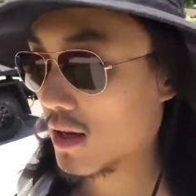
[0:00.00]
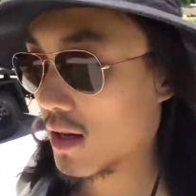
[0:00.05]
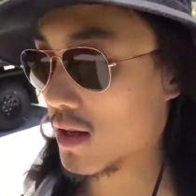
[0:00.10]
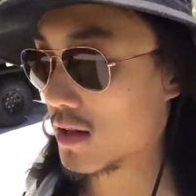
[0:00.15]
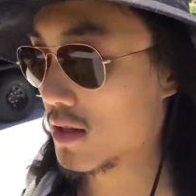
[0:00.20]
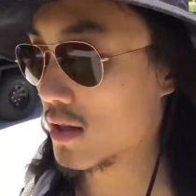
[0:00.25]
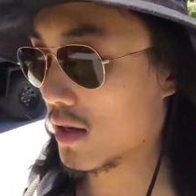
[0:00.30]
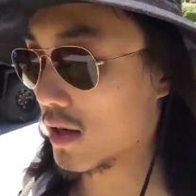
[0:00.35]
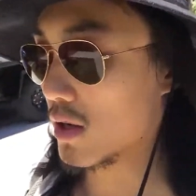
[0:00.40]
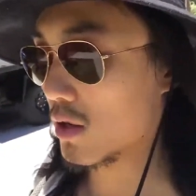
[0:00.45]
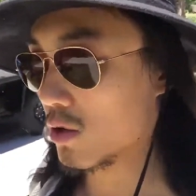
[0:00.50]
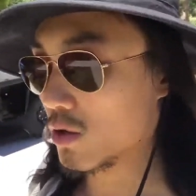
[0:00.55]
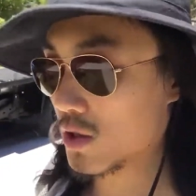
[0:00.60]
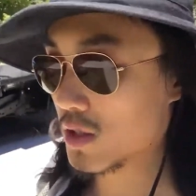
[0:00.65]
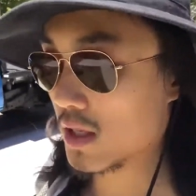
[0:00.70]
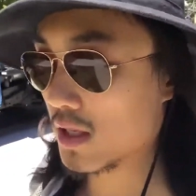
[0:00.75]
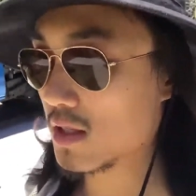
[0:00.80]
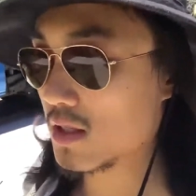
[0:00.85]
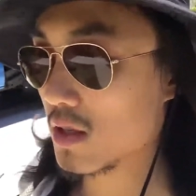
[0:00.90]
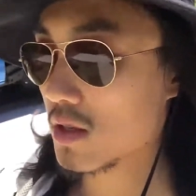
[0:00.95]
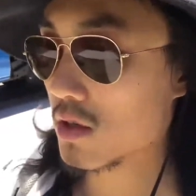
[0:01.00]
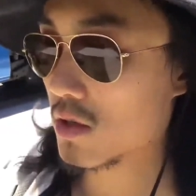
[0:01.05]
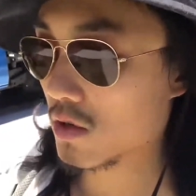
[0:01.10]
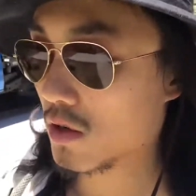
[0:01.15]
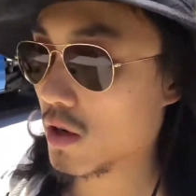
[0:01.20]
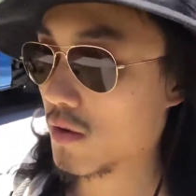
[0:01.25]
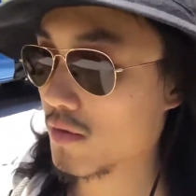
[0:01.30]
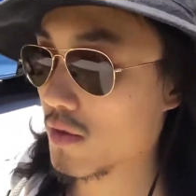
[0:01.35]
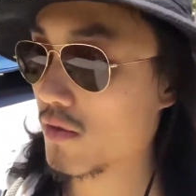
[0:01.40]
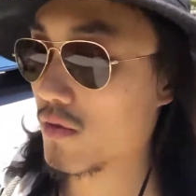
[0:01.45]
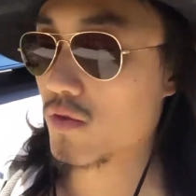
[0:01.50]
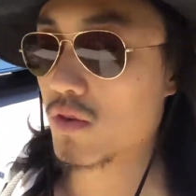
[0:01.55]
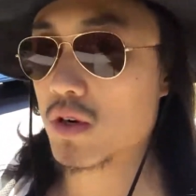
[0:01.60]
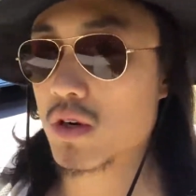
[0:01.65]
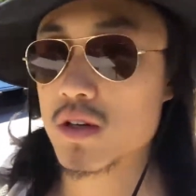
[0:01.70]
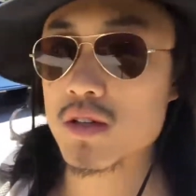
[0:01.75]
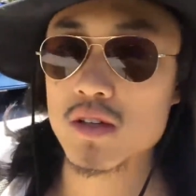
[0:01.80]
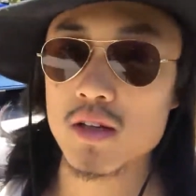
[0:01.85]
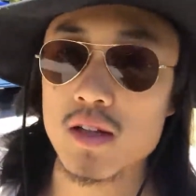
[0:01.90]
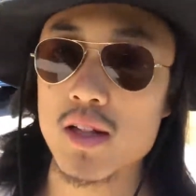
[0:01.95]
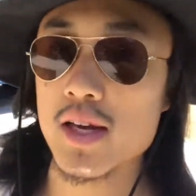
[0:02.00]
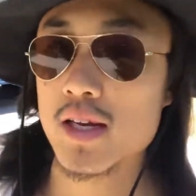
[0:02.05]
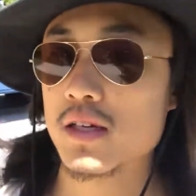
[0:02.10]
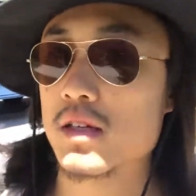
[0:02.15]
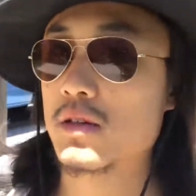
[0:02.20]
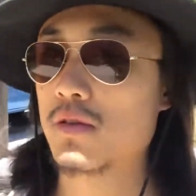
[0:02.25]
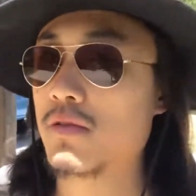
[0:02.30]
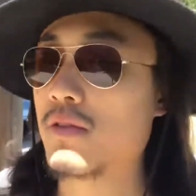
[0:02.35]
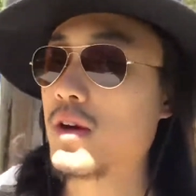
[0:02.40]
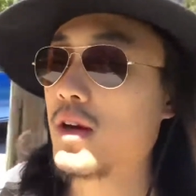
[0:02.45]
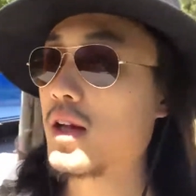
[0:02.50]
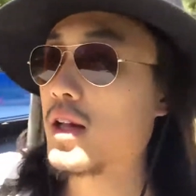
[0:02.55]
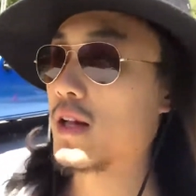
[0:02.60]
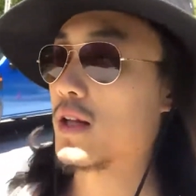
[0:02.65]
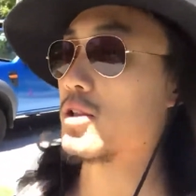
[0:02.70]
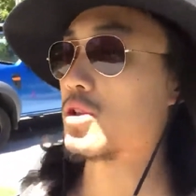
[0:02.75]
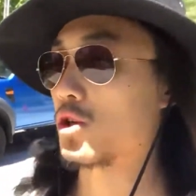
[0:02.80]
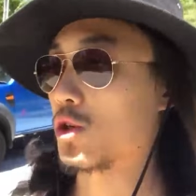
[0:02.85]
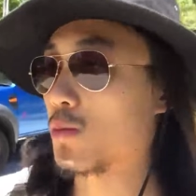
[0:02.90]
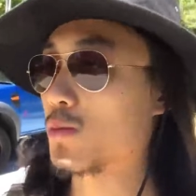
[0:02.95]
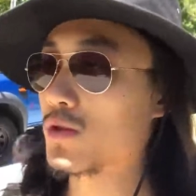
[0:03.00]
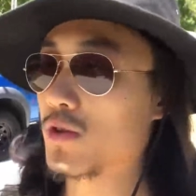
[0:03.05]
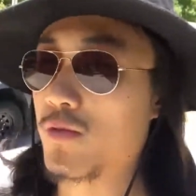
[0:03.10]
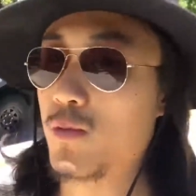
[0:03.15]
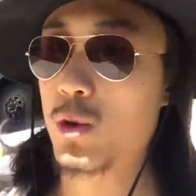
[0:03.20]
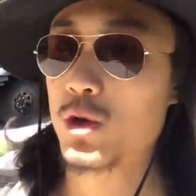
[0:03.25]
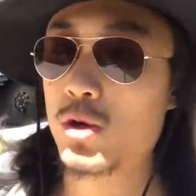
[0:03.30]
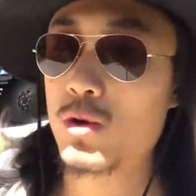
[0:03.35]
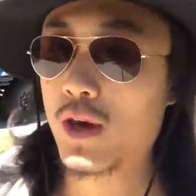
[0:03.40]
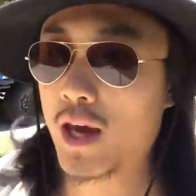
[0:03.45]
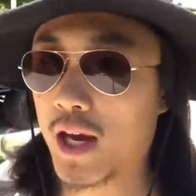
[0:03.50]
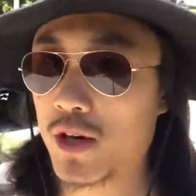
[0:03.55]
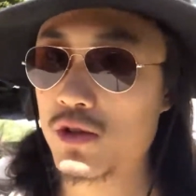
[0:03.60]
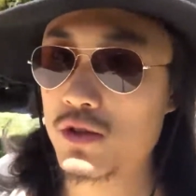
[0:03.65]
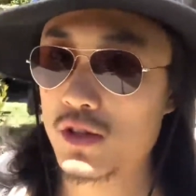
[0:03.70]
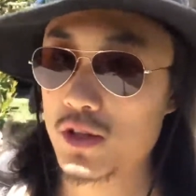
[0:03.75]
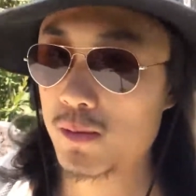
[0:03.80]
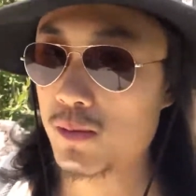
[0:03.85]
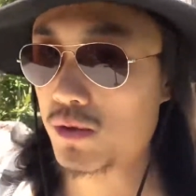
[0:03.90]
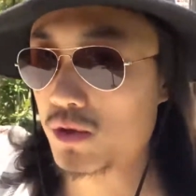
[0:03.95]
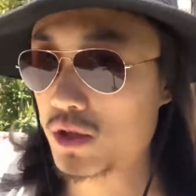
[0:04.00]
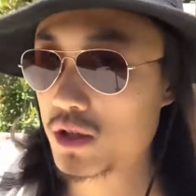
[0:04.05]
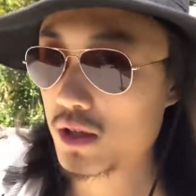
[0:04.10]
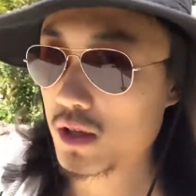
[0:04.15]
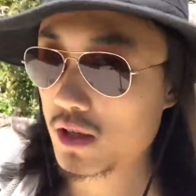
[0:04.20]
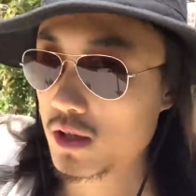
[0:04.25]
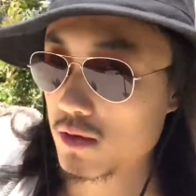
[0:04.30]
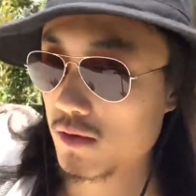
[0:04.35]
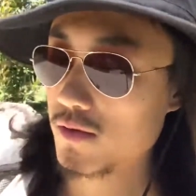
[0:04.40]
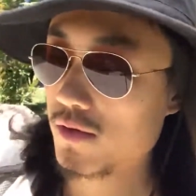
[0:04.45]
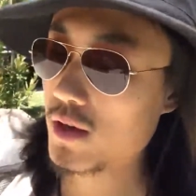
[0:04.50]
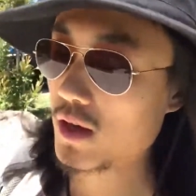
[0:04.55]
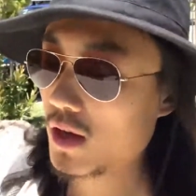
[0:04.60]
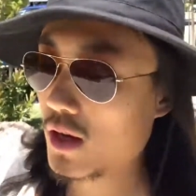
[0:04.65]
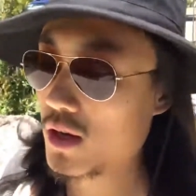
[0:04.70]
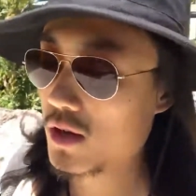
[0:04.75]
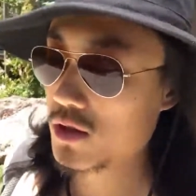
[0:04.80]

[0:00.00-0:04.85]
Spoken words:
It's like your senses are often very selective in terms of what you actually perceive.